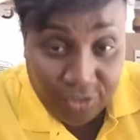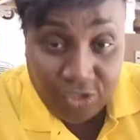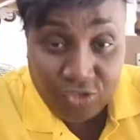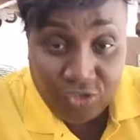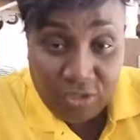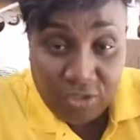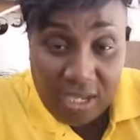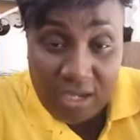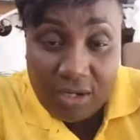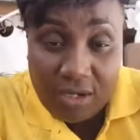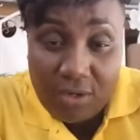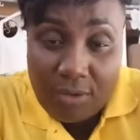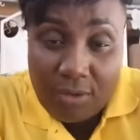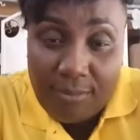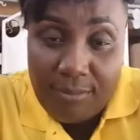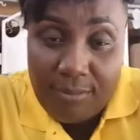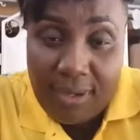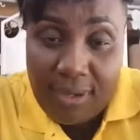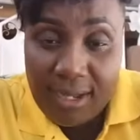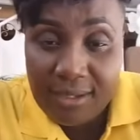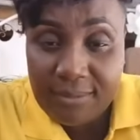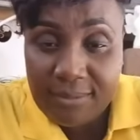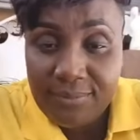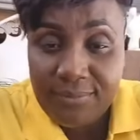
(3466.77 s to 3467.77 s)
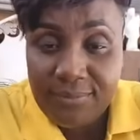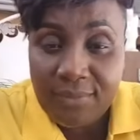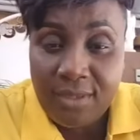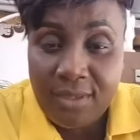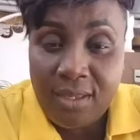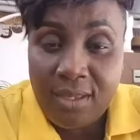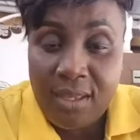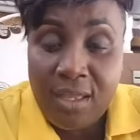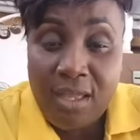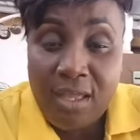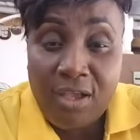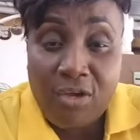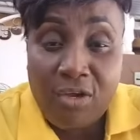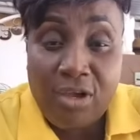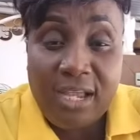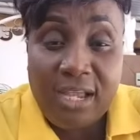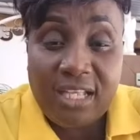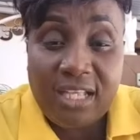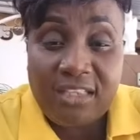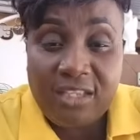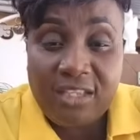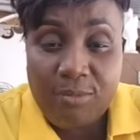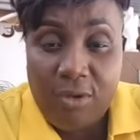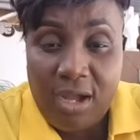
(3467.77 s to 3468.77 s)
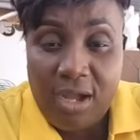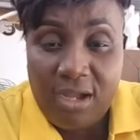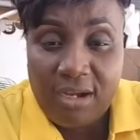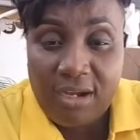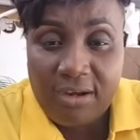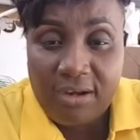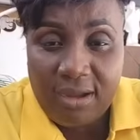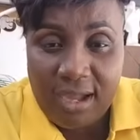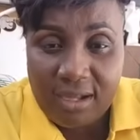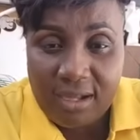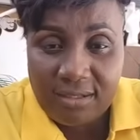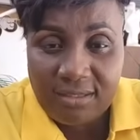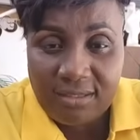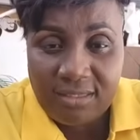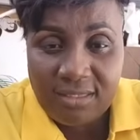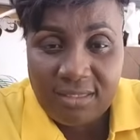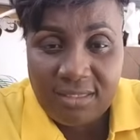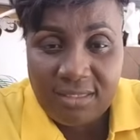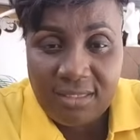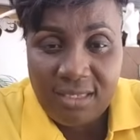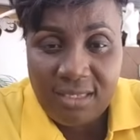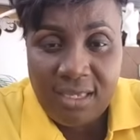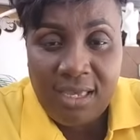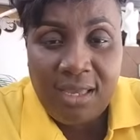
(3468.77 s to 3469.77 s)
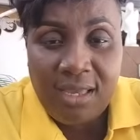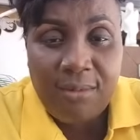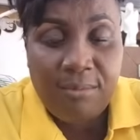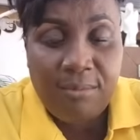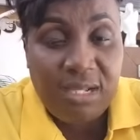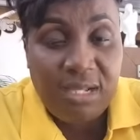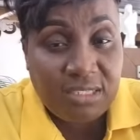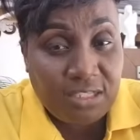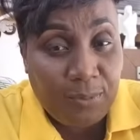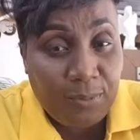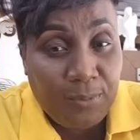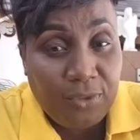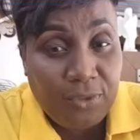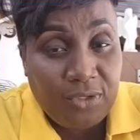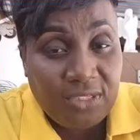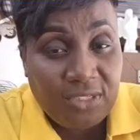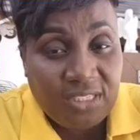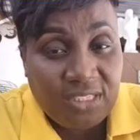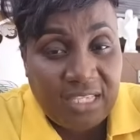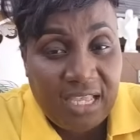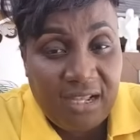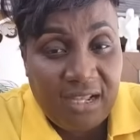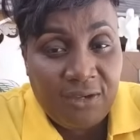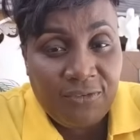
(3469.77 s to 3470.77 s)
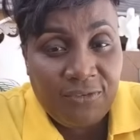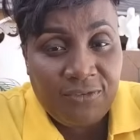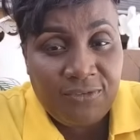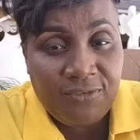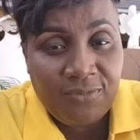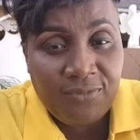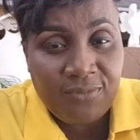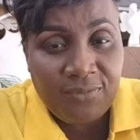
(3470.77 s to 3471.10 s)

a tree and come back. Go get him on Crocs. Mess up on yourself.